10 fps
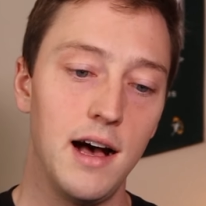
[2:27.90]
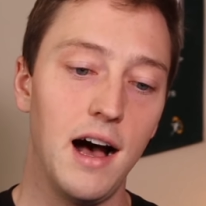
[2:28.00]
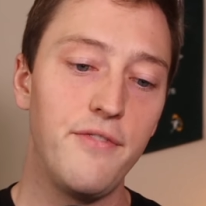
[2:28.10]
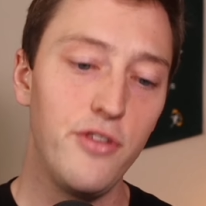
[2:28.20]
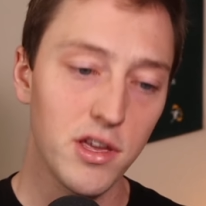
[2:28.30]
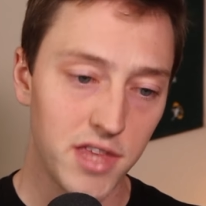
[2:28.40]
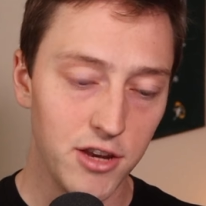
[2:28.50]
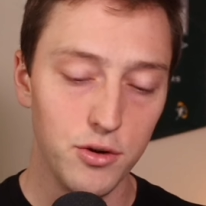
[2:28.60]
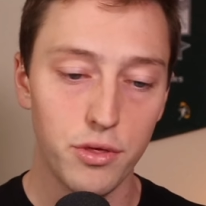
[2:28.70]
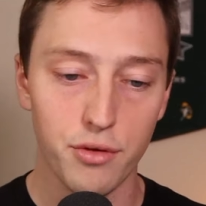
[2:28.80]
I feel like they
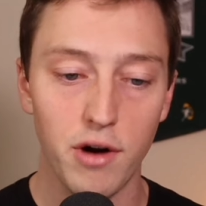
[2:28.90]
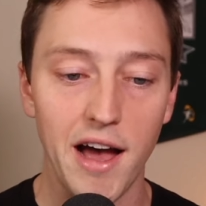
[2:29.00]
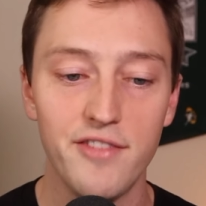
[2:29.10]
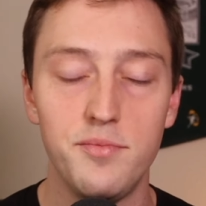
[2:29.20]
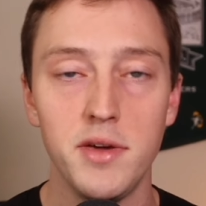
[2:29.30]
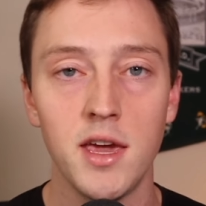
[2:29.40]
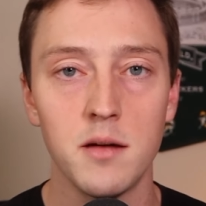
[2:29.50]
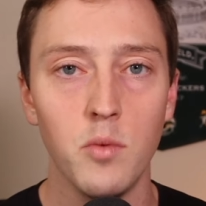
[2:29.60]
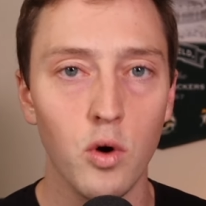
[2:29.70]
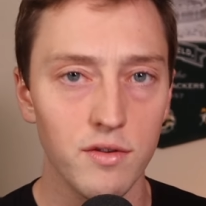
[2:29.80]
do thrive
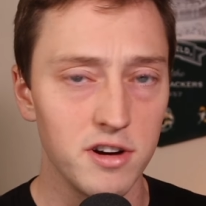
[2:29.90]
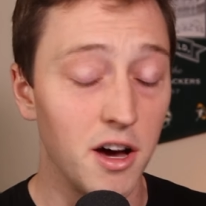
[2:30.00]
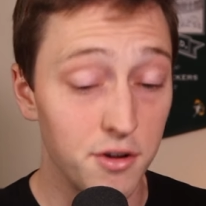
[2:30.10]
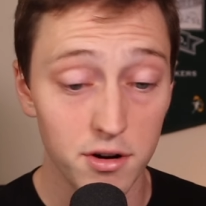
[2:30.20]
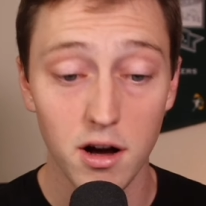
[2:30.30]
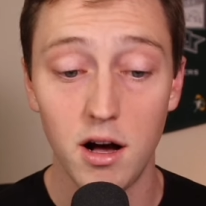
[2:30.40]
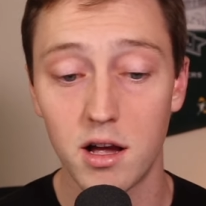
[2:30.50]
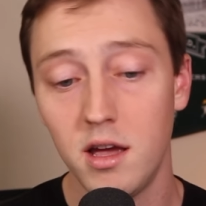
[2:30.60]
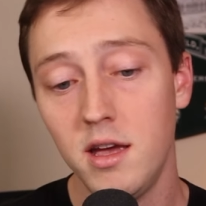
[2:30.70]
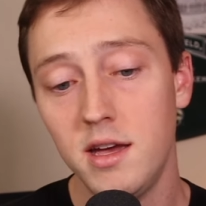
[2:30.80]
being more of an
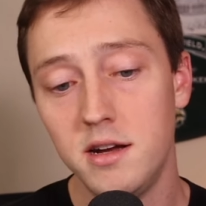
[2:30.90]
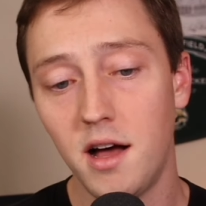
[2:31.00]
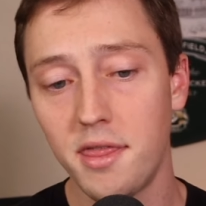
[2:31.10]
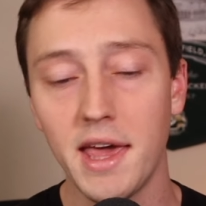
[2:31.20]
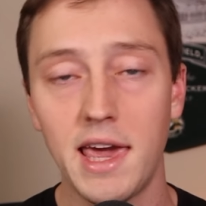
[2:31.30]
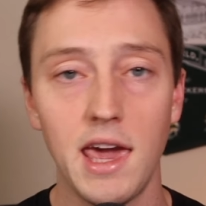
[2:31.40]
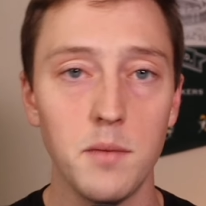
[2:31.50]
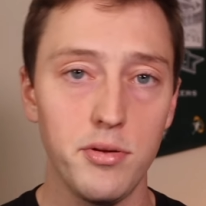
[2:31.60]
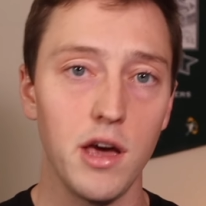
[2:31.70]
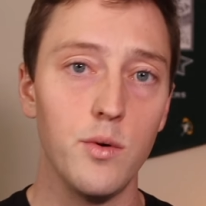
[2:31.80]
underdog. Not that they
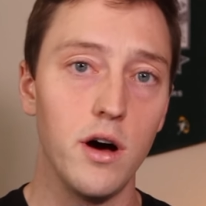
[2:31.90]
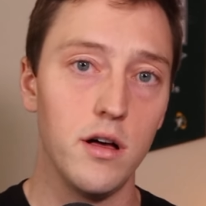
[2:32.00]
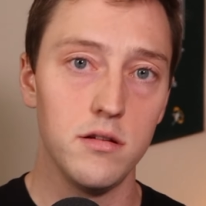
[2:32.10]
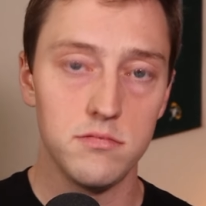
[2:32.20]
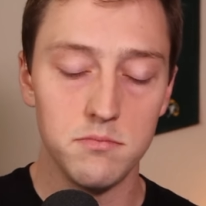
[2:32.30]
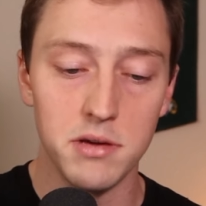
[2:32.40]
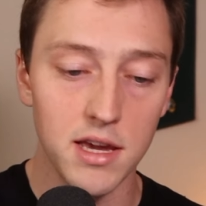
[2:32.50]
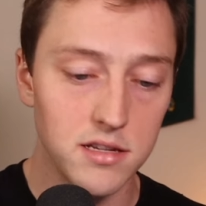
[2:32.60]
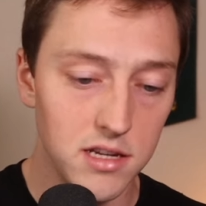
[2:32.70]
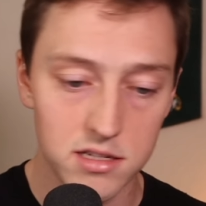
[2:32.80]
can't play well,
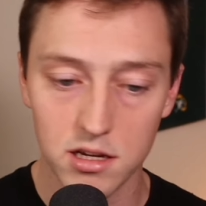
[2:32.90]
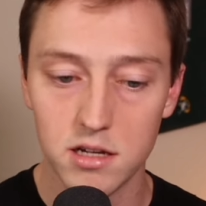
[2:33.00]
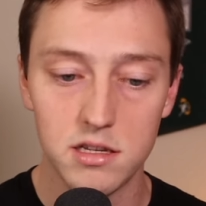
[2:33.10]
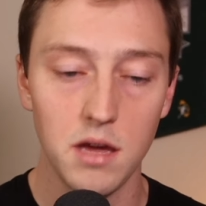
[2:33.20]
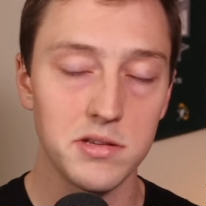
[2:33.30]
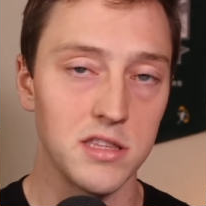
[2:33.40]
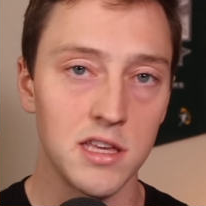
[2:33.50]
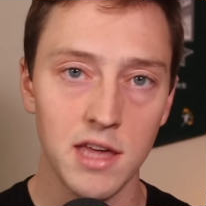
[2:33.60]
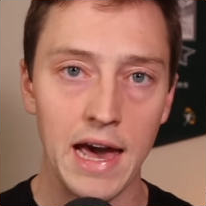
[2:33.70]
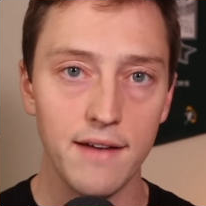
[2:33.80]
being seen as a good team, because I
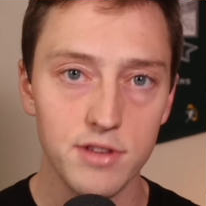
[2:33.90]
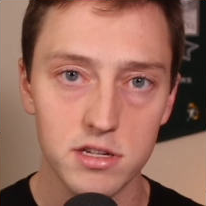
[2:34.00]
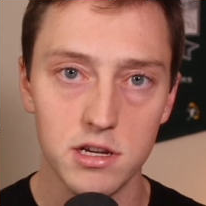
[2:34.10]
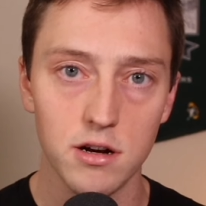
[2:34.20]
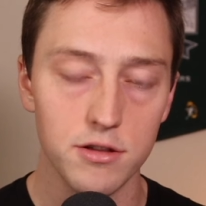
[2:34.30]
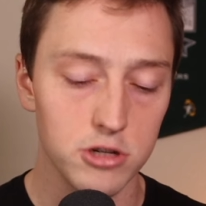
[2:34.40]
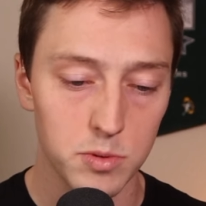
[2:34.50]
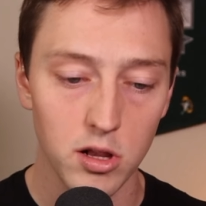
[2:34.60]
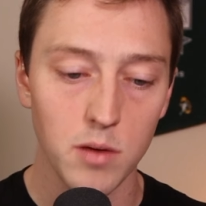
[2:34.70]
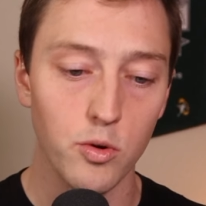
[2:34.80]
think they have this year. There's
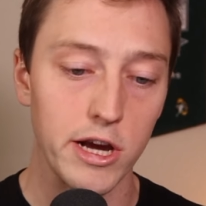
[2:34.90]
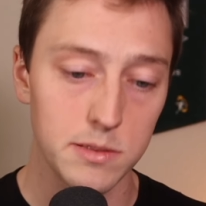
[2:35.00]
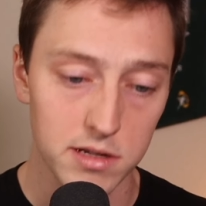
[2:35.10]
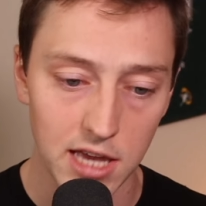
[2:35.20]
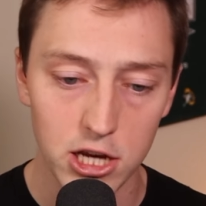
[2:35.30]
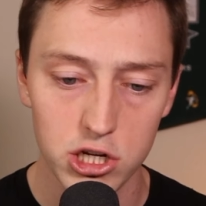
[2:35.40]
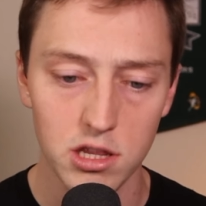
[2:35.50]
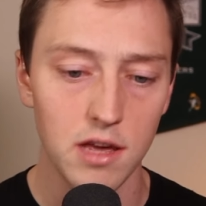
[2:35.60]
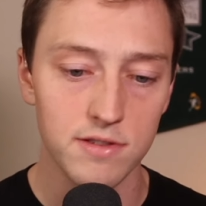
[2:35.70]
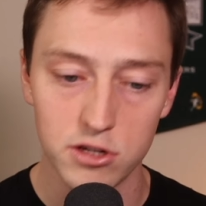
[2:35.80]
been a lot more
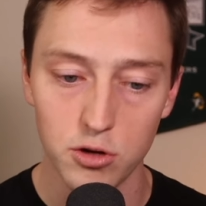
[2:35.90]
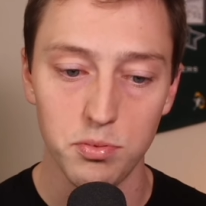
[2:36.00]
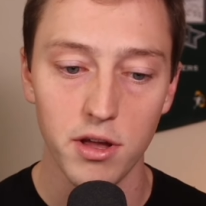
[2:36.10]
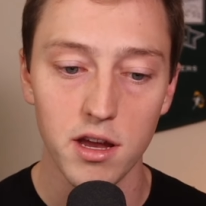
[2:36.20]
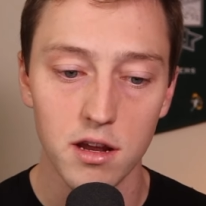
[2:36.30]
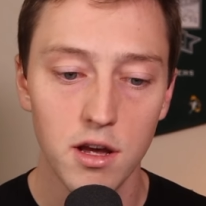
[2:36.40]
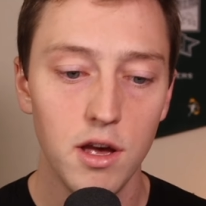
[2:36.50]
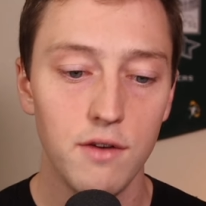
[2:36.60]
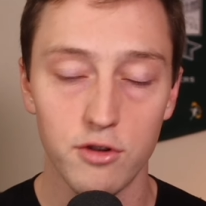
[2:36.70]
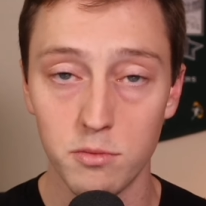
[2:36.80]
expectation. They've still played,
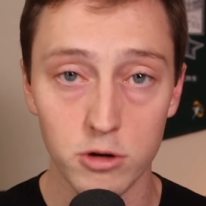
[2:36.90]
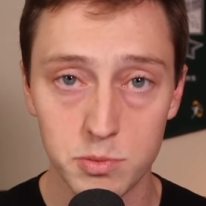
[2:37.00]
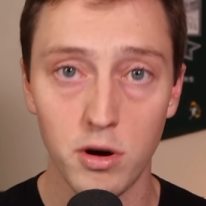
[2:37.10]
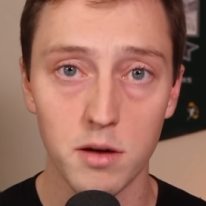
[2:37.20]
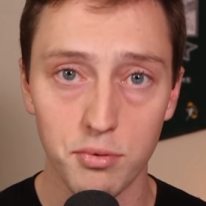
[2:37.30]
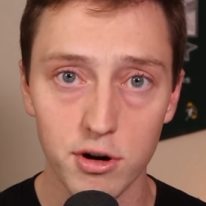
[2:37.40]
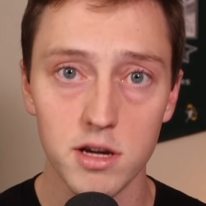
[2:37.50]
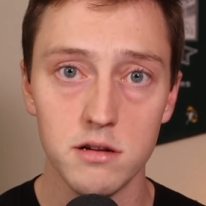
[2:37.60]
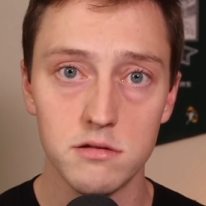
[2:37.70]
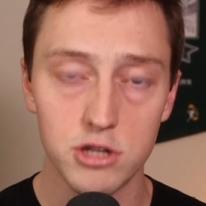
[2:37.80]
for the most part,
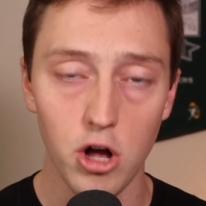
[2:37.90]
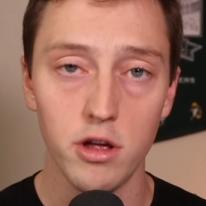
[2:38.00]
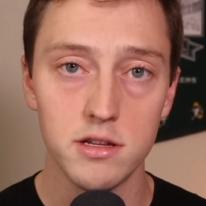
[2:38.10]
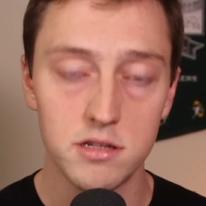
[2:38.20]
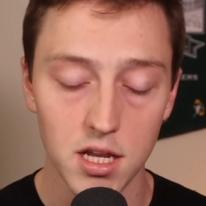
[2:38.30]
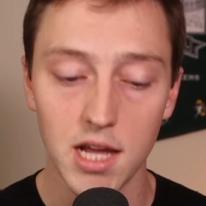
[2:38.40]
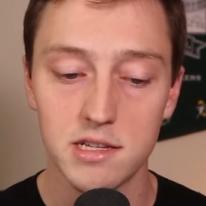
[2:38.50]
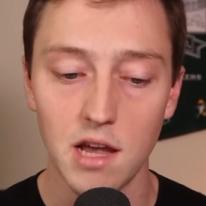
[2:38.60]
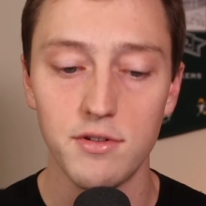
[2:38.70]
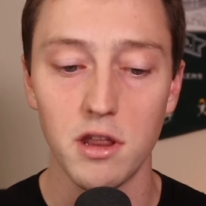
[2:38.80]
pretty solid, sitting at
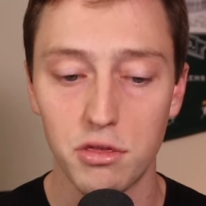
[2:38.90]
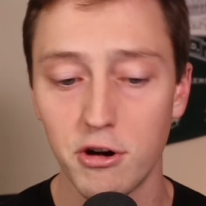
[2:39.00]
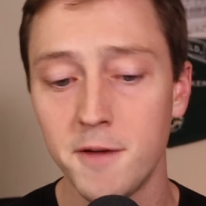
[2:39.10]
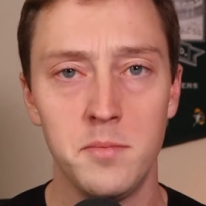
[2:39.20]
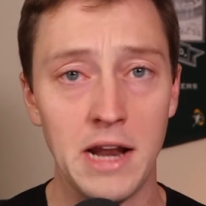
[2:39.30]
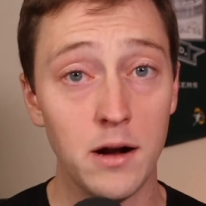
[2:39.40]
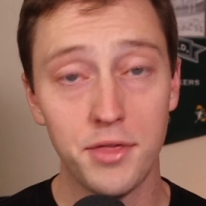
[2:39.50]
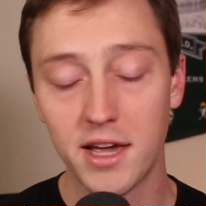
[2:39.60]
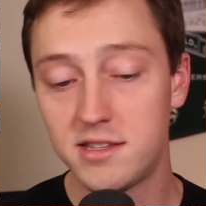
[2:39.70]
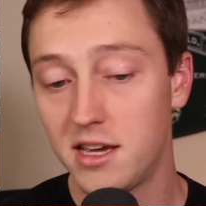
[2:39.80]
7-3. But I don't
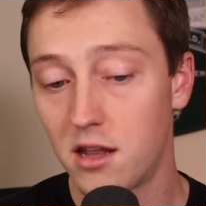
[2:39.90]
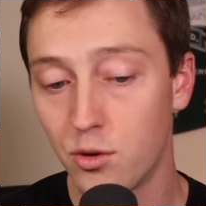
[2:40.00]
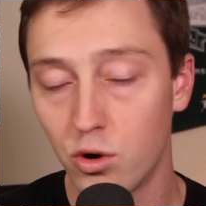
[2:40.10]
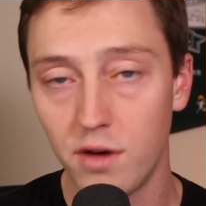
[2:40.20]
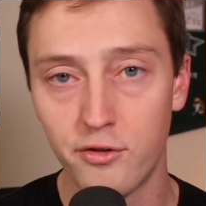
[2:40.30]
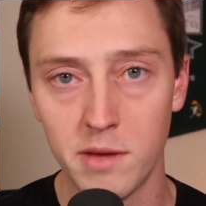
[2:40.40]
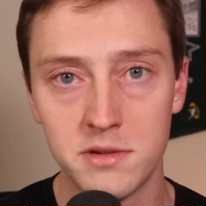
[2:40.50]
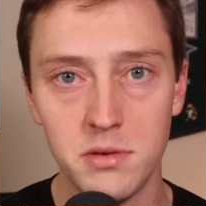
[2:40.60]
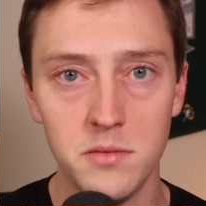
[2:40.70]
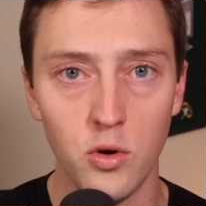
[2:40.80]
think it's the end of the world for them
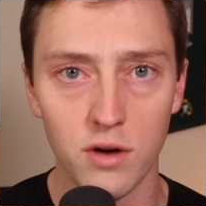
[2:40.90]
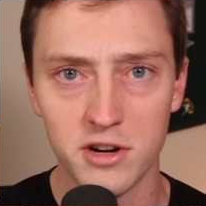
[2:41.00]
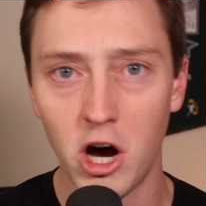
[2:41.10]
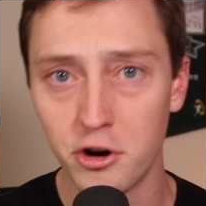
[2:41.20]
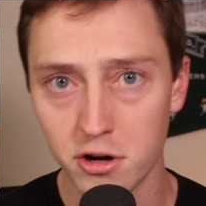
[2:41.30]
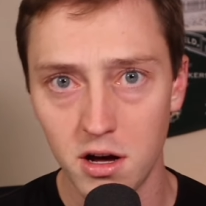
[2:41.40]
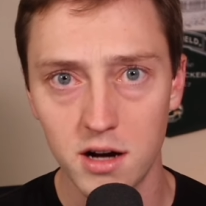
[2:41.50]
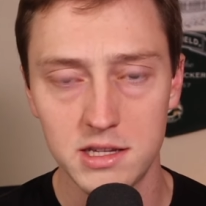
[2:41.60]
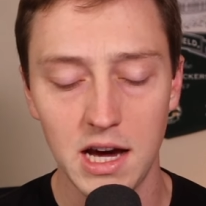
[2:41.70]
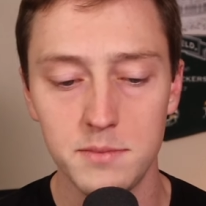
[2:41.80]
to be more of an
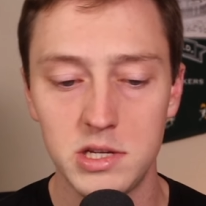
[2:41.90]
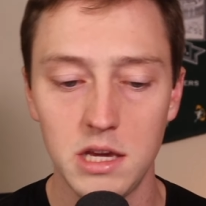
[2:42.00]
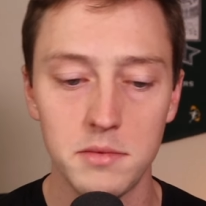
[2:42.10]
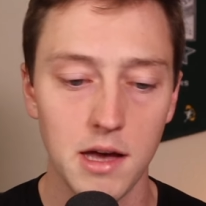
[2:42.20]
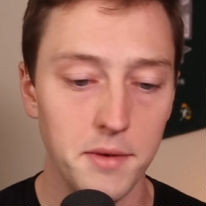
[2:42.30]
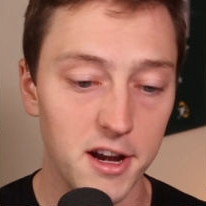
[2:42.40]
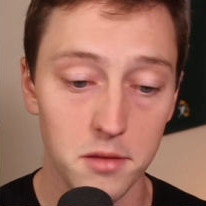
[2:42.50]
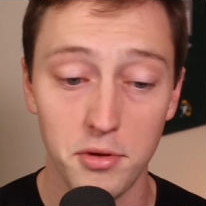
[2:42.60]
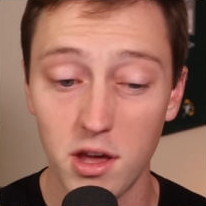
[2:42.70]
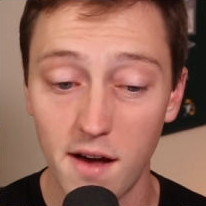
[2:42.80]
underdog-type team coming into
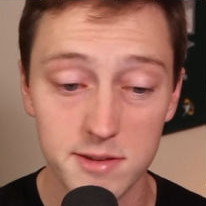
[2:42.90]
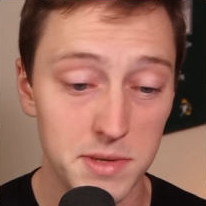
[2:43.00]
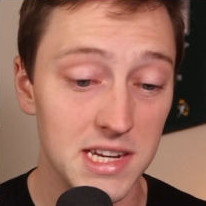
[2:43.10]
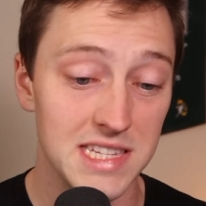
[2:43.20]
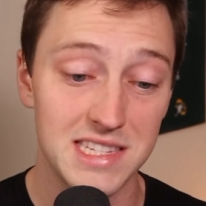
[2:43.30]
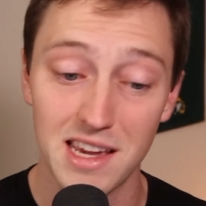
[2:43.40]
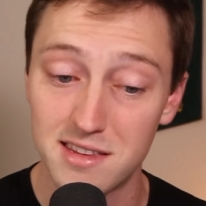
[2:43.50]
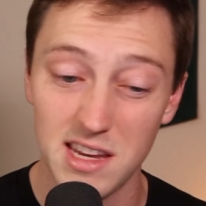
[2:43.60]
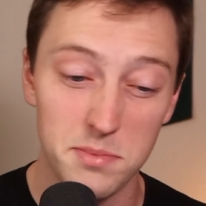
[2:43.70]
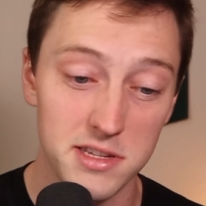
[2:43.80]
the playoffs, being a sixth
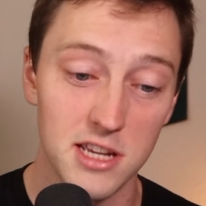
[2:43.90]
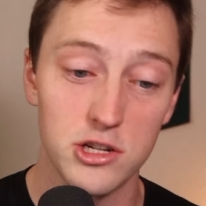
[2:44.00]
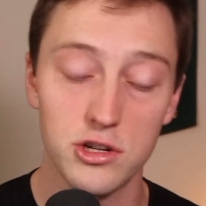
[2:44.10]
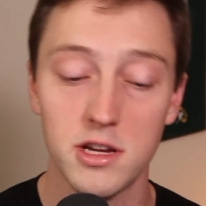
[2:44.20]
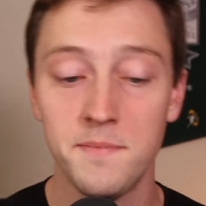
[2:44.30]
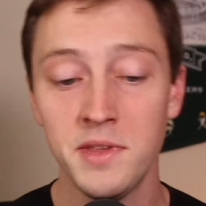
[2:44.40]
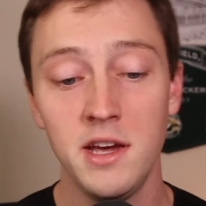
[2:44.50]
seed, potentially.